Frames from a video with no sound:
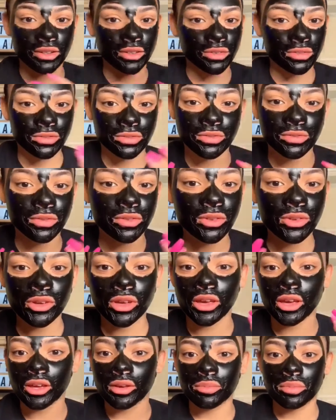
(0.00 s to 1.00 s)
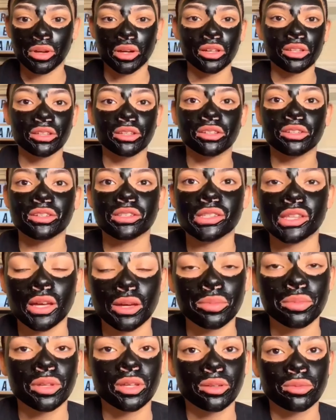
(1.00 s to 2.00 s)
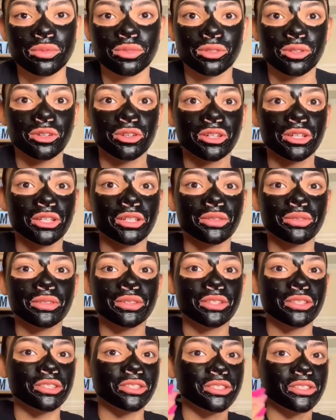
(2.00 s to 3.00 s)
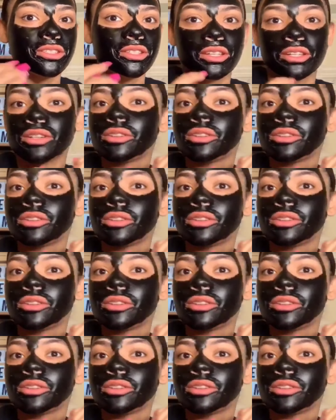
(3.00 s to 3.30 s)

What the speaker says: if you can barely understand me, I'm sorry. It's just